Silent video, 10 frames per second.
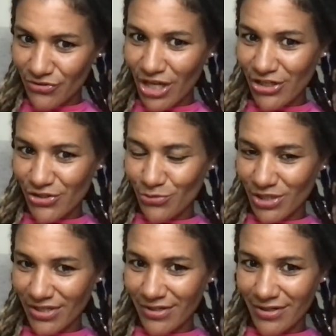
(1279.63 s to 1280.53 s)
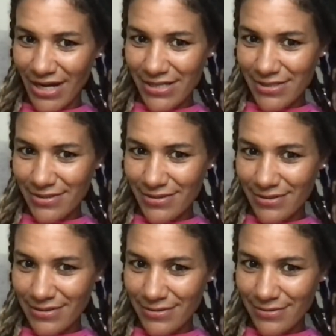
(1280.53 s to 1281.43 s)
next week, guys.
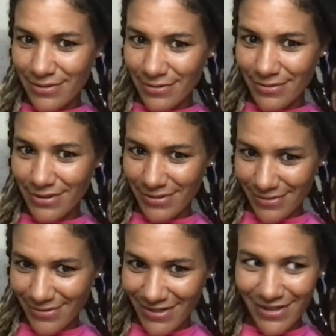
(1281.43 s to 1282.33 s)
You, yes,